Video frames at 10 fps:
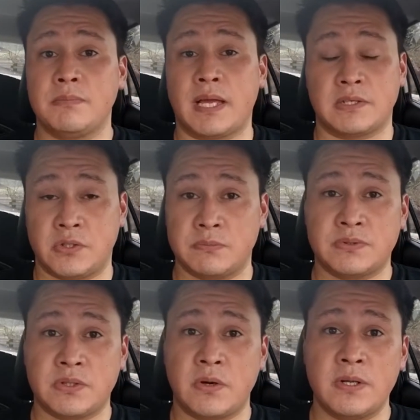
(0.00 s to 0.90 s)
like jump
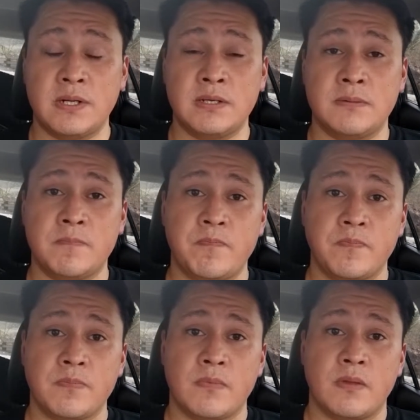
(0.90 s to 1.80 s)
starting it,
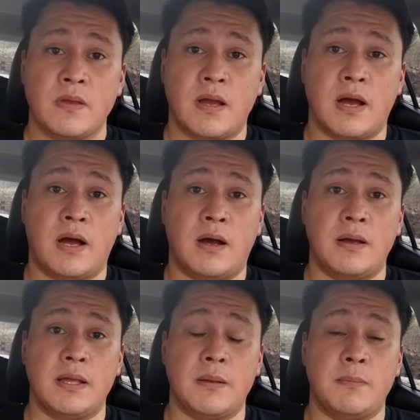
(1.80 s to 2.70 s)

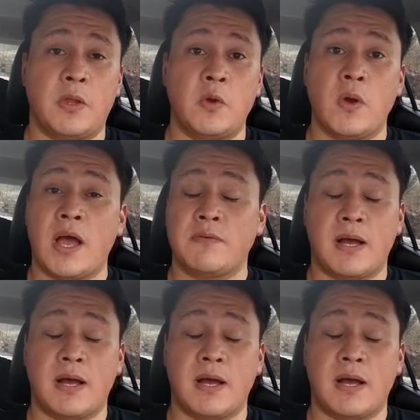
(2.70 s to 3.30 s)
you have a